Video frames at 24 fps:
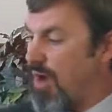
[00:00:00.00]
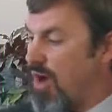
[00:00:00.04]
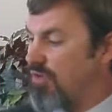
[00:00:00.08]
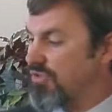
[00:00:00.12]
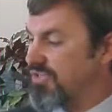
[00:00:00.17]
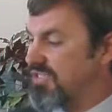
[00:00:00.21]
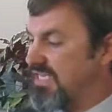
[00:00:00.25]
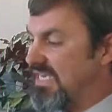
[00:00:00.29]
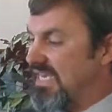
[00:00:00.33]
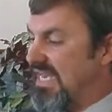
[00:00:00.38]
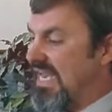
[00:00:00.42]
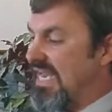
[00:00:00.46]

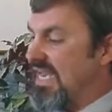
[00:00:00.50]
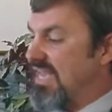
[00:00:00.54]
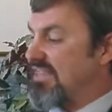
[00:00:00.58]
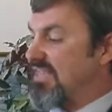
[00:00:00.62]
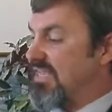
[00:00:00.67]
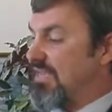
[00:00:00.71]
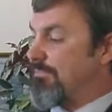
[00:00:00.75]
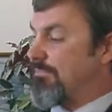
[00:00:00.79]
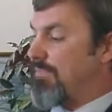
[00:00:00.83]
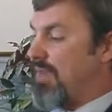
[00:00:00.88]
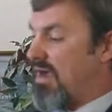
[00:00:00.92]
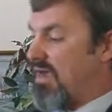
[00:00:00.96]
boast in
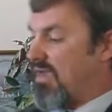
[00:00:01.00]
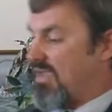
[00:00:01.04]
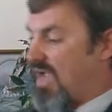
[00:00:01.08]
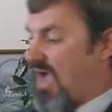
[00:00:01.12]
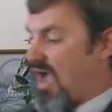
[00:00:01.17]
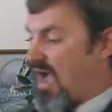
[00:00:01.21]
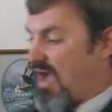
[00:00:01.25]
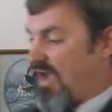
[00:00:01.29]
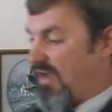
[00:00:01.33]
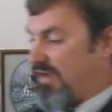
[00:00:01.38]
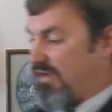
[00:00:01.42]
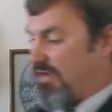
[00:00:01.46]
anything but
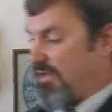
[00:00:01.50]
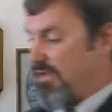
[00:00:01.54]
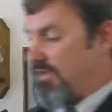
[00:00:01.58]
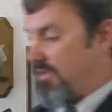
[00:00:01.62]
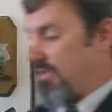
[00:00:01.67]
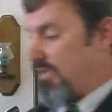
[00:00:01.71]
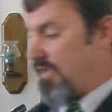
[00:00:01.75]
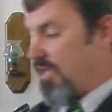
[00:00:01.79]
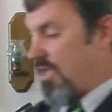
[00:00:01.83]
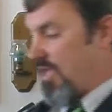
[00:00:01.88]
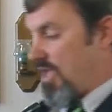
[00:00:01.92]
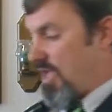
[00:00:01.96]
God,
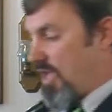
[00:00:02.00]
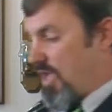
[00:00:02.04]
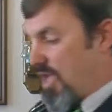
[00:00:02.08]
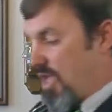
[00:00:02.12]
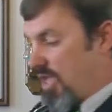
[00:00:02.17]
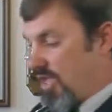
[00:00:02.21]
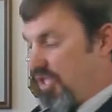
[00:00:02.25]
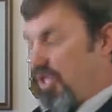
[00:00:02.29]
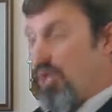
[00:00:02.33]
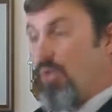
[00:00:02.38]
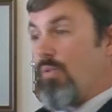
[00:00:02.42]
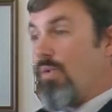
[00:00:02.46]

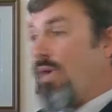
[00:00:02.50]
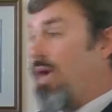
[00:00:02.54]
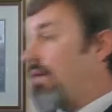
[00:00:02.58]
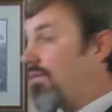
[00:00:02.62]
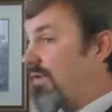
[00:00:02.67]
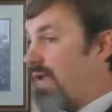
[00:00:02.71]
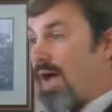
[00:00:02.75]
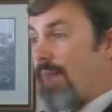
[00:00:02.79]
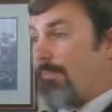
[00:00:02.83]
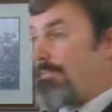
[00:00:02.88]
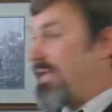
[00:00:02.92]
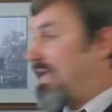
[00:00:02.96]
you will
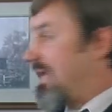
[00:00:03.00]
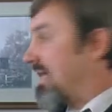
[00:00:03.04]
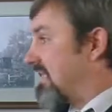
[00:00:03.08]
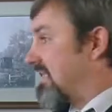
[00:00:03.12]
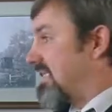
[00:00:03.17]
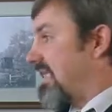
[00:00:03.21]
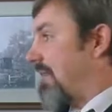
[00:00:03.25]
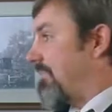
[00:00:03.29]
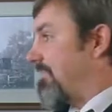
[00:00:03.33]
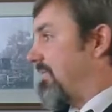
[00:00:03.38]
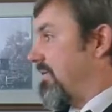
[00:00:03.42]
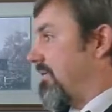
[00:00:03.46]
not be
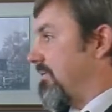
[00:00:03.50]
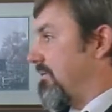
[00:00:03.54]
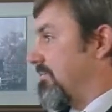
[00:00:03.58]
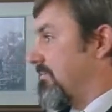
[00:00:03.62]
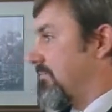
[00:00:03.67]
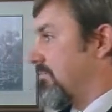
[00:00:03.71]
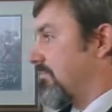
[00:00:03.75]
accepted.